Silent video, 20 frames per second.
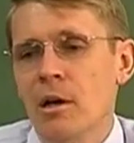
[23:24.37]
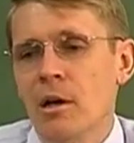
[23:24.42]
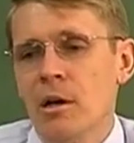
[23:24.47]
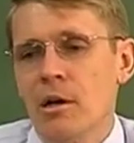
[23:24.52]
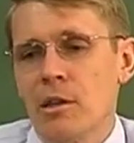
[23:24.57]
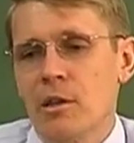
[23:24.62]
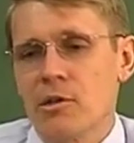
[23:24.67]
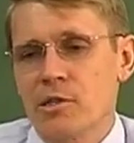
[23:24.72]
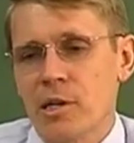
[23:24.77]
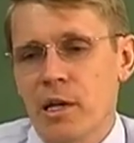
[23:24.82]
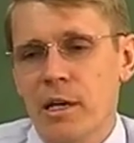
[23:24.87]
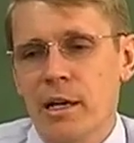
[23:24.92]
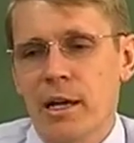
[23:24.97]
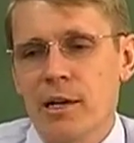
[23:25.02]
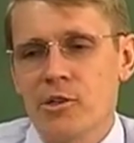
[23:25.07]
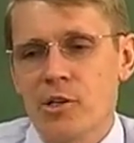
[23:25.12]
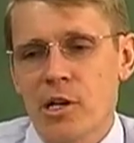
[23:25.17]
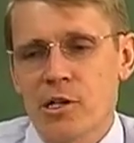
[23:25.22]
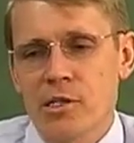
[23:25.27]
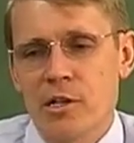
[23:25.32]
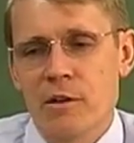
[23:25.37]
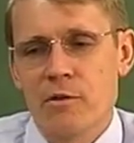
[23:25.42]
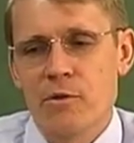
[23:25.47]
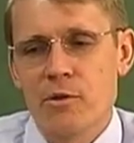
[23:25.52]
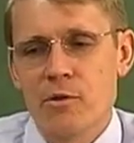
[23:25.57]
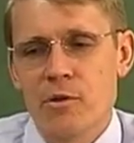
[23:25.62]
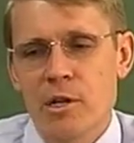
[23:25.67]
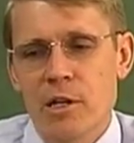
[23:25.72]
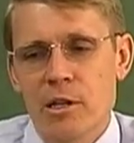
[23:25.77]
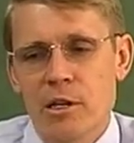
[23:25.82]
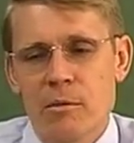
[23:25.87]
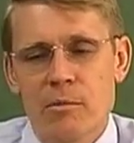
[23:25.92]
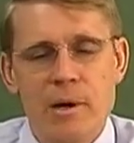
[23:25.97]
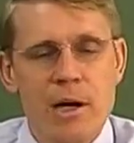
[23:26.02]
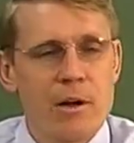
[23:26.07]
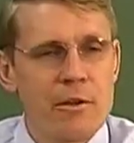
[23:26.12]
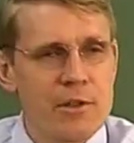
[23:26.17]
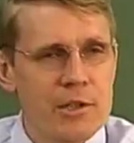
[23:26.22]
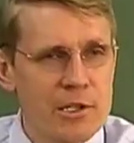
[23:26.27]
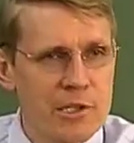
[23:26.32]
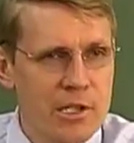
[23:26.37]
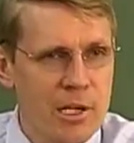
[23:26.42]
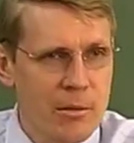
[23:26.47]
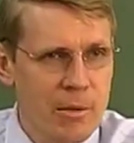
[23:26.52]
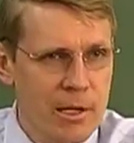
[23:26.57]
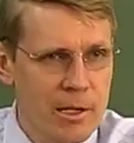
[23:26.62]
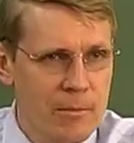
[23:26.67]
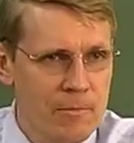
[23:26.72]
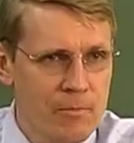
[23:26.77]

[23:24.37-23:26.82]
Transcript: There's undigested food in their mouth and stomach.